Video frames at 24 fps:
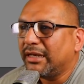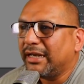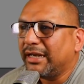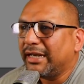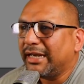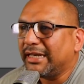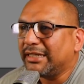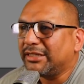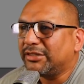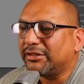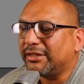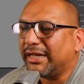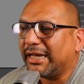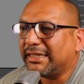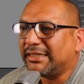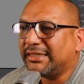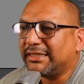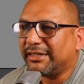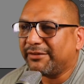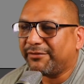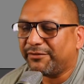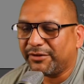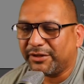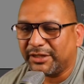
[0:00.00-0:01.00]
And so that's
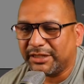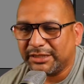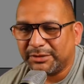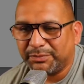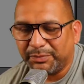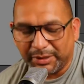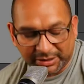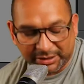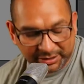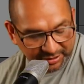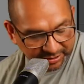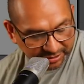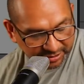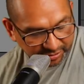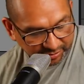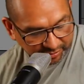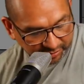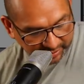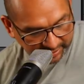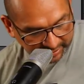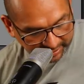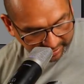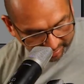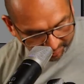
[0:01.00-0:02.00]
it for this picture. So
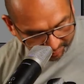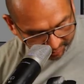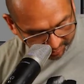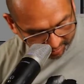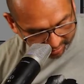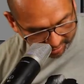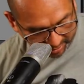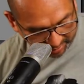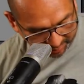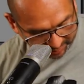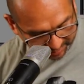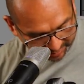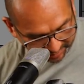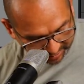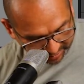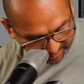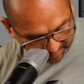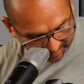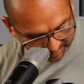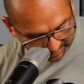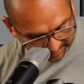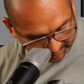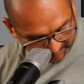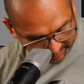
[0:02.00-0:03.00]
then all I'm going to
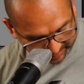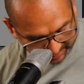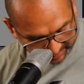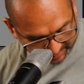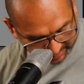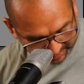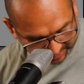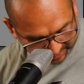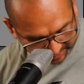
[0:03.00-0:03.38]
do is I'm going to hit